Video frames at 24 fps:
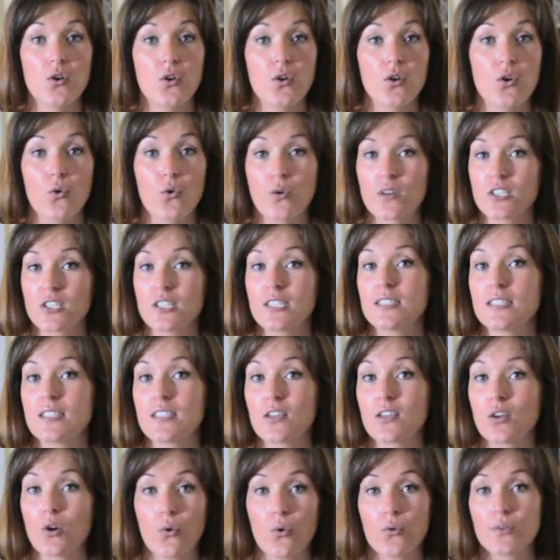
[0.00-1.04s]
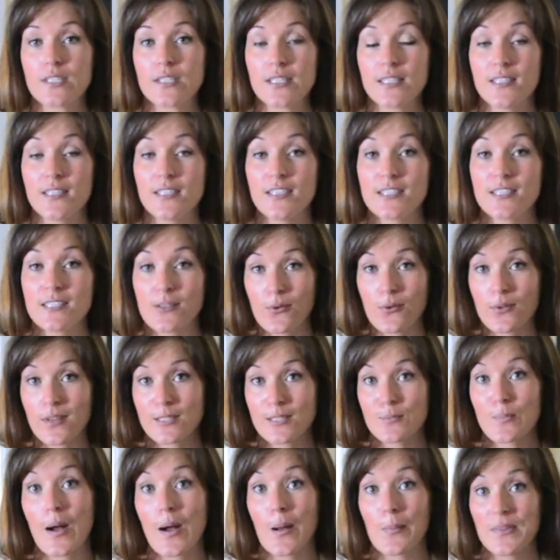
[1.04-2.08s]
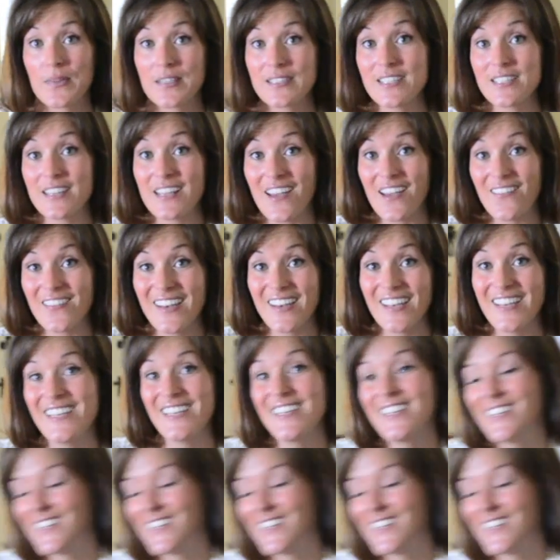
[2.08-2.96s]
gorgeous and golden. So let's pop this in the oven.